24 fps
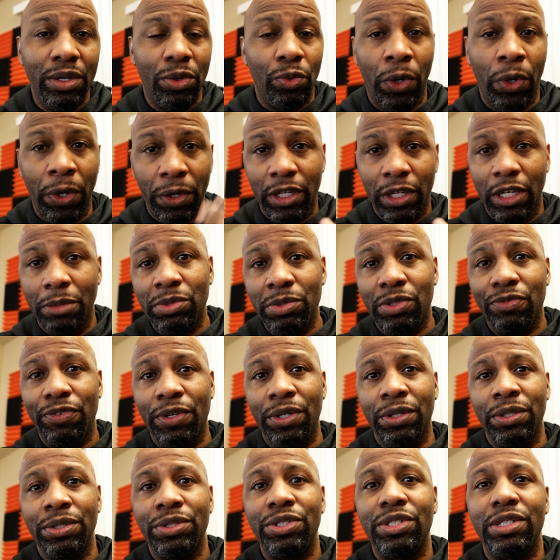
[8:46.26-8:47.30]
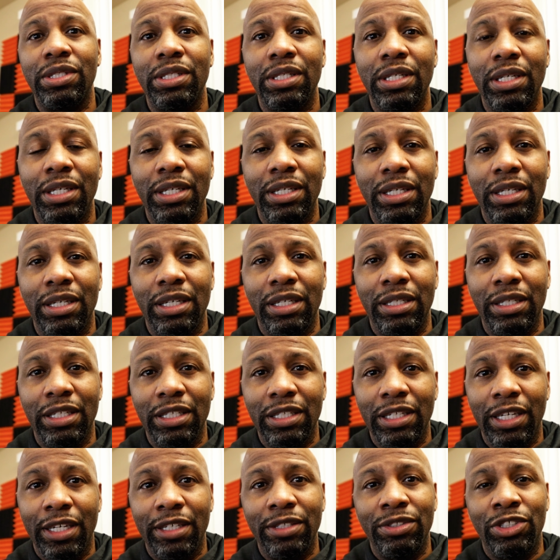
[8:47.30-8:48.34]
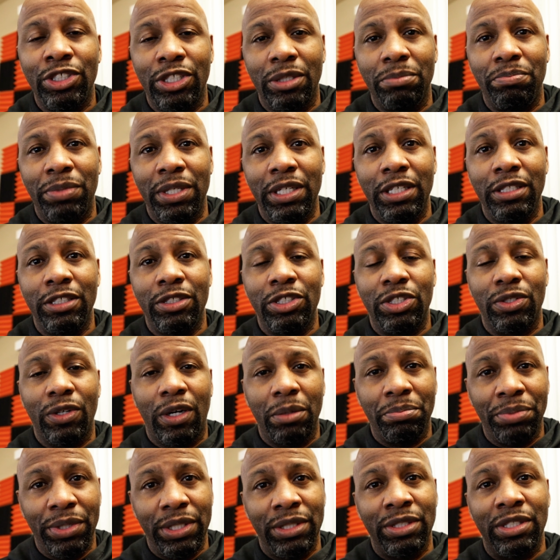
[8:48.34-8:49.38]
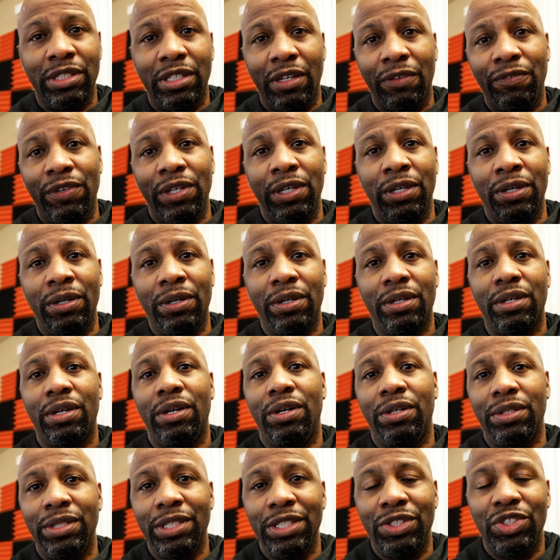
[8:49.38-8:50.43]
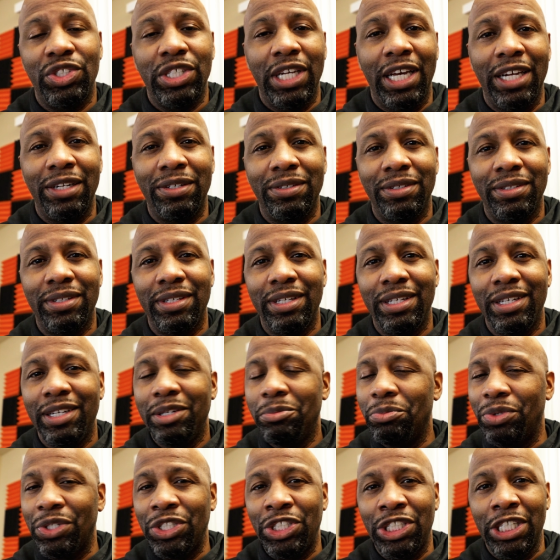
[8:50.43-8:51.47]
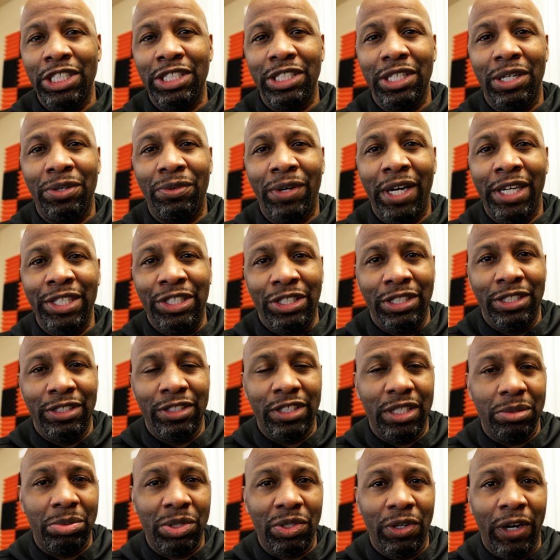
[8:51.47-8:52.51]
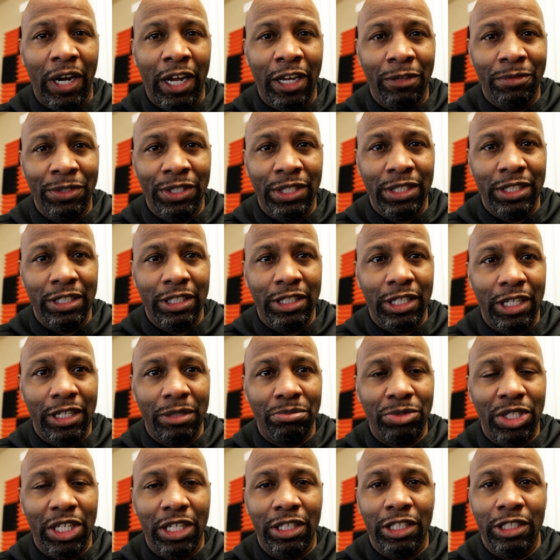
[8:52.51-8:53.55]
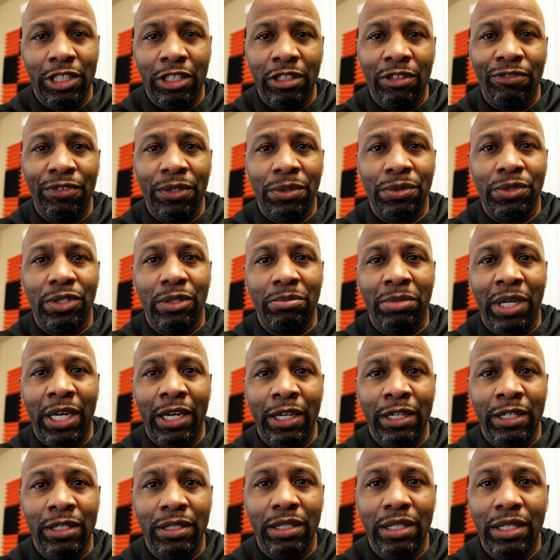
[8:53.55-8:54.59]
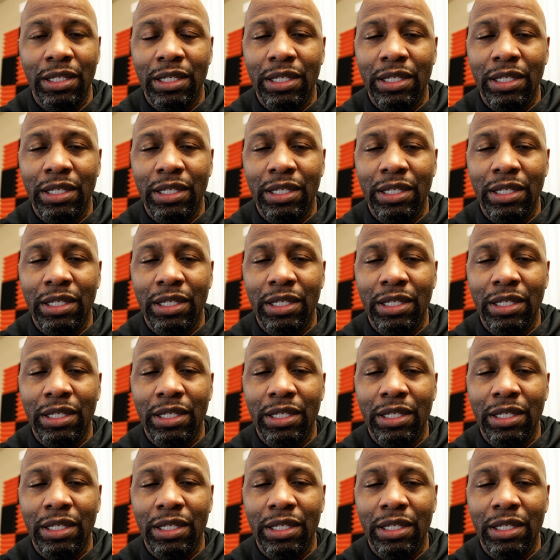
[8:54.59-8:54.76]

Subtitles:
work comes first, and then I'll jump in and start putting stuff here on this channel. Appreciate y'all watching and subscribing and telling other folks about it.